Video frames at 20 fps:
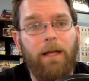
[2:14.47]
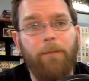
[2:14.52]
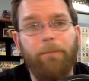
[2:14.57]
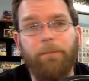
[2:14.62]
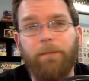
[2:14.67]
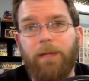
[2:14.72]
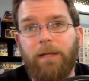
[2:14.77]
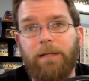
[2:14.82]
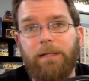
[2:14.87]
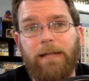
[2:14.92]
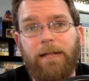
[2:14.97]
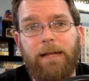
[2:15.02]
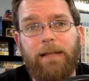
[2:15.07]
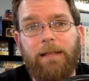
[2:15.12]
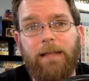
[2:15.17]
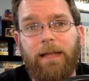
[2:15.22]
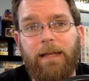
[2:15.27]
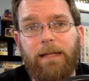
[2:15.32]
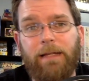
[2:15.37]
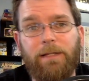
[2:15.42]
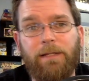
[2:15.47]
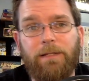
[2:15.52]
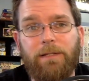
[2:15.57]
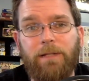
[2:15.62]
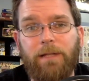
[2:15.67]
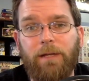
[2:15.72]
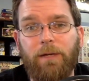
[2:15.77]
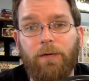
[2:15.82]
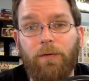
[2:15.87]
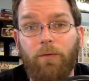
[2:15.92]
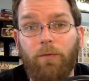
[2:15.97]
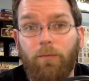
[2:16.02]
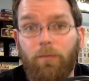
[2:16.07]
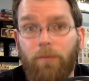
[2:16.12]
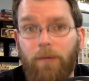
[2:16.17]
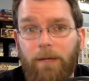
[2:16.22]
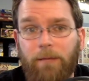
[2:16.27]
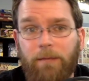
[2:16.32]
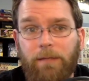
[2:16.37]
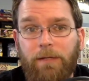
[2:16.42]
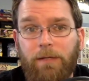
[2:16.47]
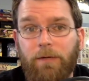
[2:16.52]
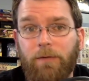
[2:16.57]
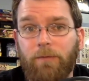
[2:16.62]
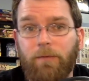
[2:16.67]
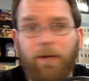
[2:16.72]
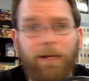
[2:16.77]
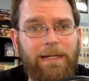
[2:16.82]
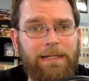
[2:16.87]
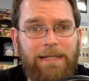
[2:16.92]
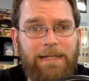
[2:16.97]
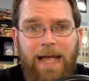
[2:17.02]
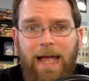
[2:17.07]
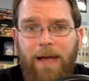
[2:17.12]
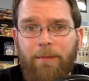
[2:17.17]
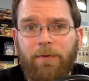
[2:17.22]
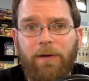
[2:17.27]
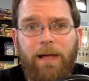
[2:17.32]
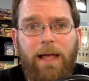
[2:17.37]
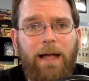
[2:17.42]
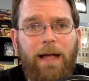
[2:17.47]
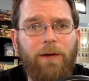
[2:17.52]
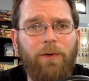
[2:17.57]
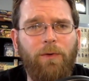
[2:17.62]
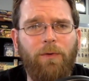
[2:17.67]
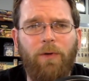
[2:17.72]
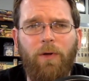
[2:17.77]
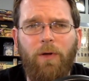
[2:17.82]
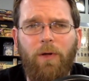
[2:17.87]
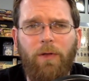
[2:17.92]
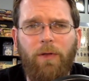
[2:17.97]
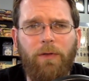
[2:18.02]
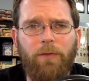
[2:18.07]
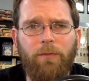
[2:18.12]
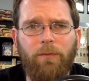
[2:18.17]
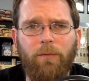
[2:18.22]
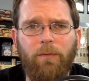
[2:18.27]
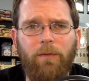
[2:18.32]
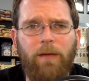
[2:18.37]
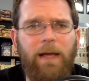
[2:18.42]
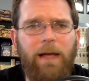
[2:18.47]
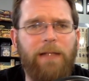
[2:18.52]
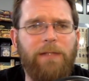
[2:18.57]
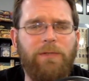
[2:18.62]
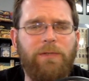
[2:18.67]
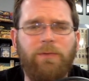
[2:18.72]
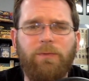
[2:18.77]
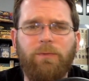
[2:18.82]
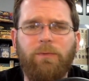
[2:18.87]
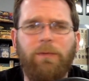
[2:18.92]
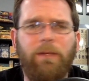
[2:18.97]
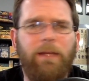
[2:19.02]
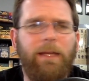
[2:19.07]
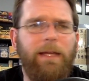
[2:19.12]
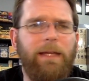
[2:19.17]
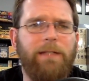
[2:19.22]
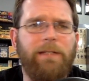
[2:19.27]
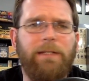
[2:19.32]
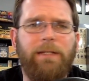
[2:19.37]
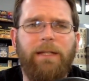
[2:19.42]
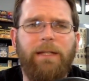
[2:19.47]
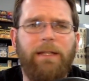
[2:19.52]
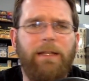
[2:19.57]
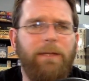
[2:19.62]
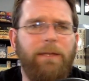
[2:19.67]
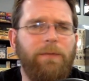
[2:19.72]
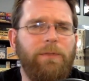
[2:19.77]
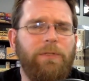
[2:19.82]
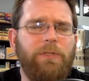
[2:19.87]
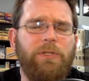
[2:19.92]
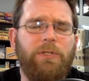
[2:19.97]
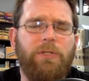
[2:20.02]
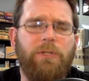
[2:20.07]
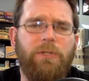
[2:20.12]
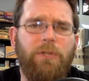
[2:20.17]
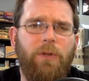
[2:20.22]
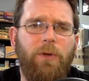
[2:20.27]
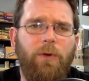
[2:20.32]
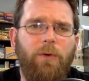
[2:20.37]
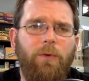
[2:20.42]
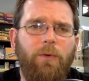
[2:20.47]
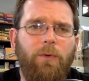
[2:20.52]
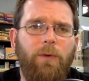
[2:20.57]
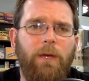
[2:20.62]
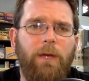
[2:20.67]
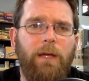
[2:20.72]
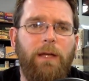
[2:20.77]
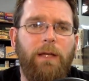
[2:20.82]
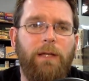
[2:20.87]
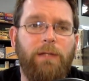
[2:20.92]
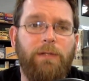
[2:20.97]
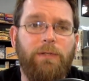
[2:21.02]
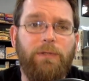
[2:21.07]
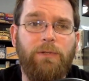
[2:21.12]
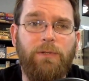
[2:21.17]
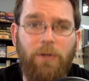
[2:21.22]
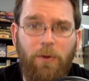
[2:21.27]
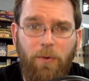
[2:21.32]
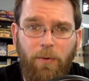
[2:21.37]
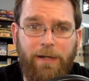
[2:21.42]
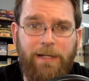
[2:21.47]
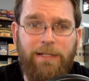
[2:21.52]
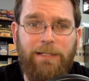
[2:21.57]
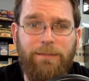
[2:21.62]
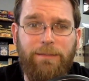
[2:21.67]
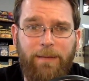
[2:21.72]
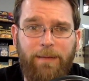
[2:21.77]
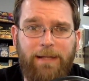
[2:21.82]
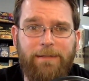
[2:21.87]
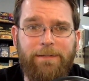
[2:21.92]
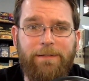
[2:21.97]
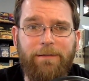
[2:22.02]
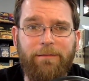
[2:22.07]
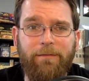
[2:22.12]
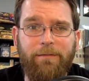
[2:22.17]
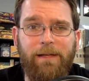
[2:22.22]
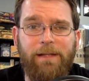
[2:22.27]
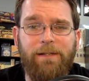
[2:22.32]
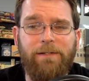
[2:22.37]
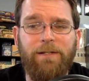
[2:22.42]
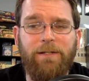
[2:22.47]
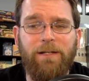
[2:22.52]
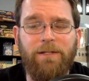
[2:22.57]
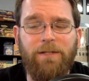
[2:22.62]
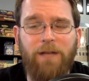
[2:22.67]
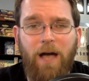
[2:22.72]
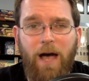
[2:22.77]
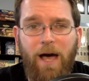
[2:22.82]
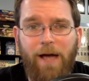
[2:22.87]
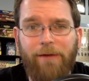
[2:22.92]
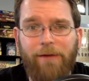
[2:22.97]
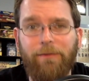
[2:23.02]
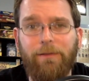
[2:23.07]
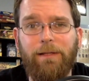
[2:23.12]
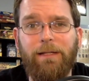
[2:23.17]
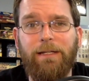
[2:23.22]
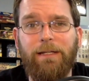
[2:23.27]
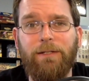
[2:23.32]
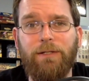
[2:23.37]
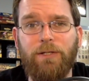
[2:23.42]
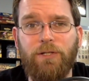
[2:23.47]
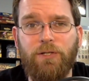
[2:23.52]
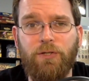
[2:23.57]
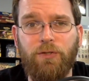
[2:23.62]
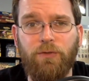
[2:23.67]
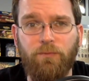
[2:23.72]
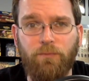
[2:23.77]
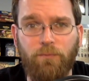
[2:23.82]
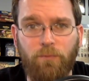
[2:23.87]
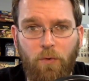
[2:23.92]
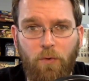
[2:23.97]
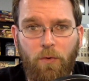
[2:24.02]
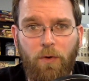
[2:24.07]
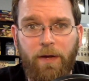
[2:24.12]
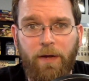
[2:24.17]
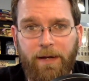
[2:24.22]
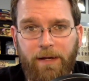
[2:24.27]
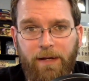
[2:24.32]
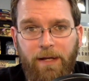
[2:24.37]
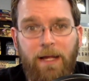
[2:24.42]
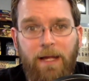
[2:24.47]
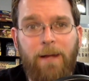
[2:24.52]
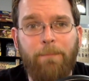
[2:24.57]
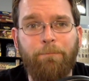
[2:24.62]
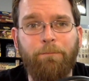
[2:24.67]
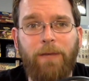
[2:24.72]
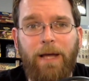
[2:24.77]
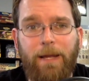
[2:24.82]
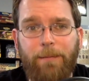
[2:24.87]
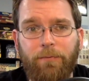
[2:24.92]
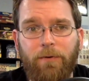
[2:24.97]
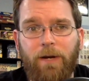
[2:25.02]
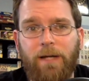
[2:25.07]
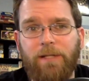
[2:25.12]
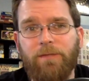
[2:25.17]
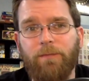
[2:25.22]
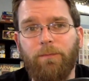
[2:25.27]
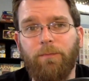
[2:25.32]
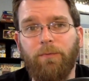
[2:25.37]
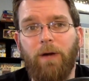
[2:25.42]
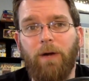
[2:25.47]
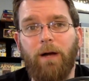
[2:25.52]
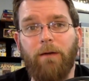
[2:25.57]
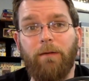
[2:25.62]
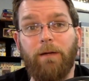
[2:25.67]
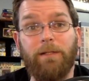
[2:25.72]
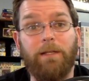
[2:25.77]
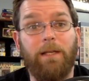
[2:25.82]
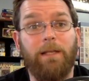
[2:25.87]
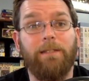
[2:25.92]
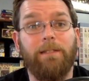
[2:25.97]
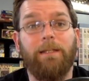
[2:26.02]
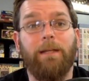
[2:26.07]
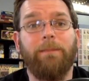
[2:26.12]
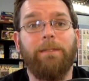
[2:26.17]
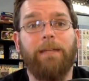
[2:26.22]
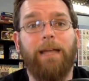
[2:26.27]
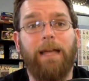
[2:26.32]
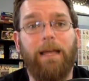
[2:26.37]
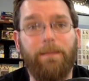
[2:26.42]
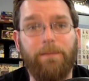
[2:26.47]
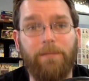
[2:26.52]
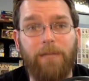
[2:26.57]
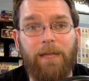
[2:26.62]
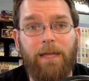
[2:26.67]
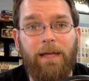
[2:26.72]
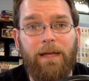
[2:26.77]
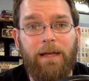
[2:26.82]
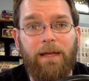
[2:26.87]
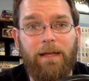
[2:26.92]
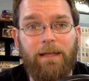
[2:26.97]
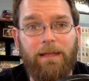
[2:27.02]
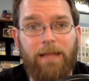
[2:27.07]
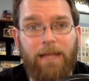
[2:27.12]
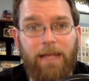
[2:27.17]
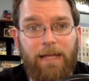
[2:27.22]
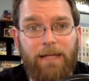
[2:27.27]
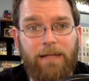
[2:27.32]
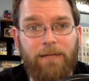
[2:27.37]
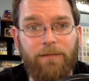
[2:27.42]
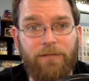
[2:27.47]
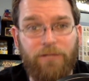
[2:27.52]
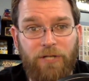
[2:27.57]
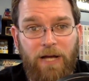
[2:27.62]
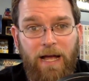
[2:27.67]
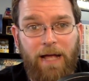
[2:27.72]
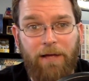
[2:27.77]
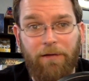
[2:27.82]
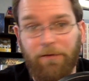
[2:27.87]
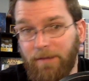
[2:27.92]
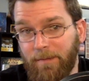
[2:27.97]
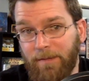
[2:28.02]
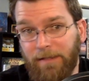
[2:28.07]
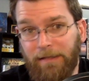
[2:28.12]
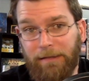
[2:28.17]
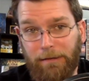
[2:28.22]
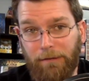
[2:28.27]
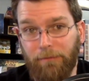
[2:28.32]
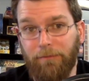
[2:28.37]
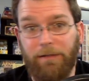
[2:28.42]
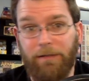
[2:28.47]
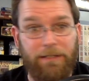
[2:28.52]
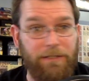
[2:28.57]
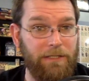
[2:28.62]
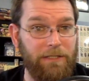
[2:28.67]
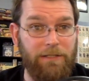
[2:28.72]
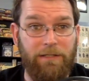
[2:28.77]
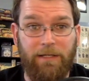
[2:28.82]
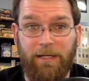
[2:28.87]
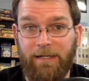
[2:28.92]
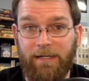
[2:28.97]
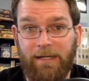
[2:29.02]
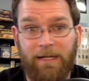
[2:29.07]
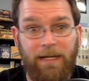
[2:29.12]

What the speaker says: A deck that is incredibly good running Tabernacle, all the revised dual lands in it. It was so expensive and just utterly destroyed by Price of Progress, sometimes at the hand of a child. I mean, literally just like